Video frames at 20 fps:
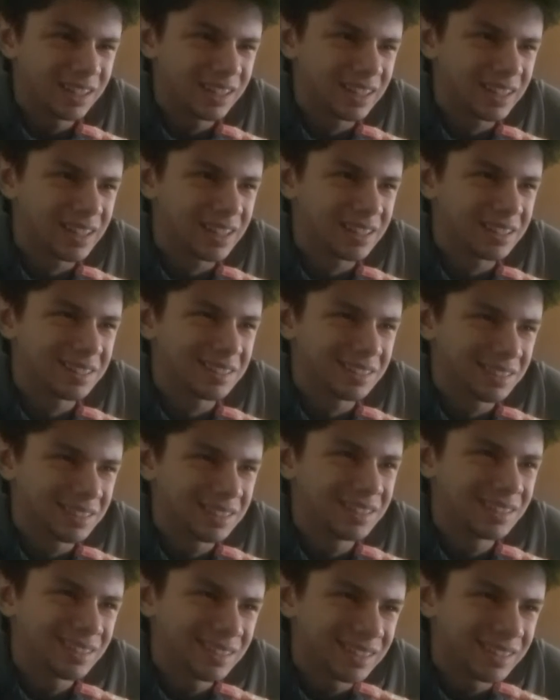And
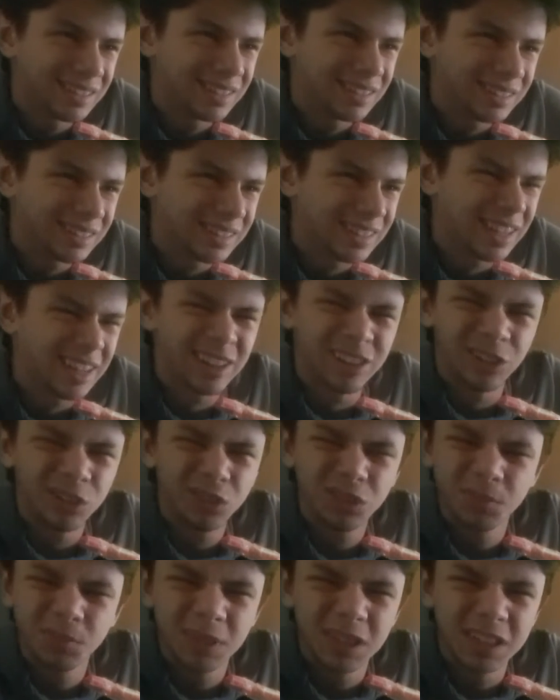yeah, I
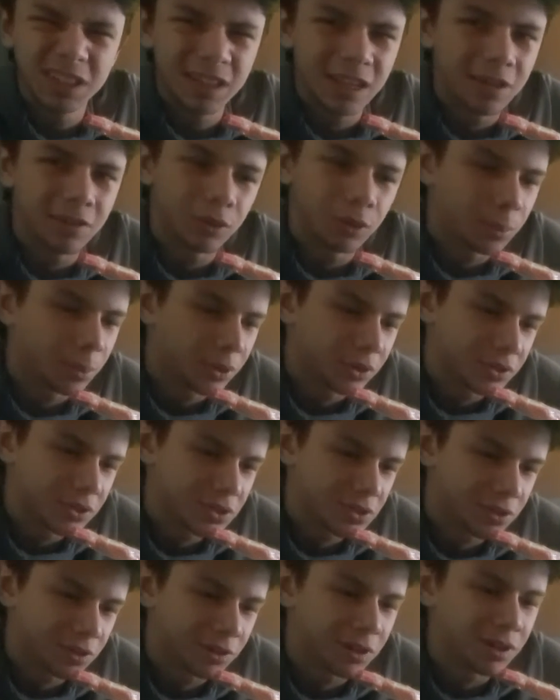ultimately gave up on this
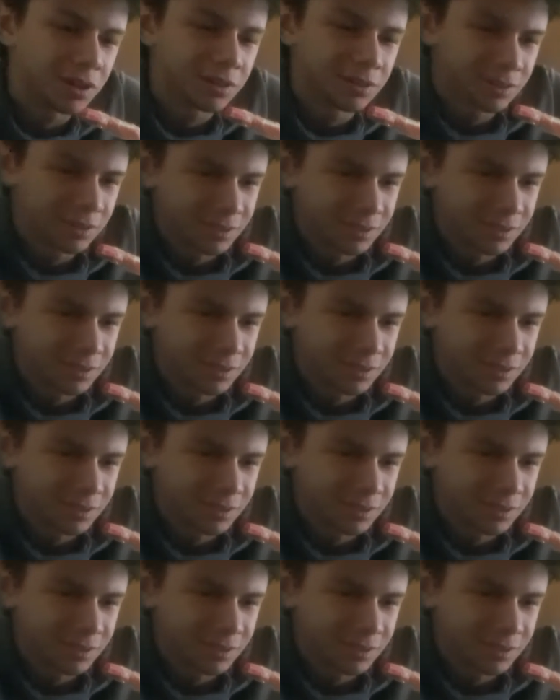car.